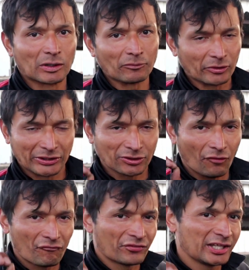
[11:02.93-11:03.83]
but with
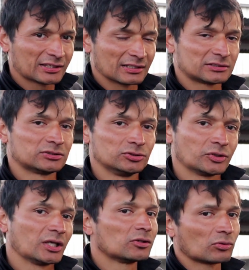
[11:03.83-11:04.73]
enough details
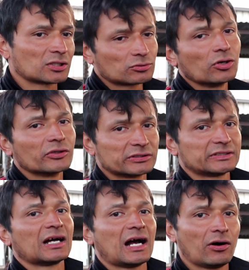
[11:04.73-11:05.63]
you need to actually
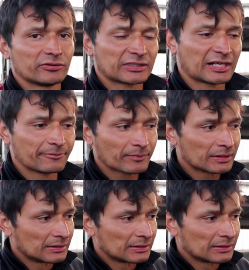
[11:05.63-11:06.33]
understand how it's like.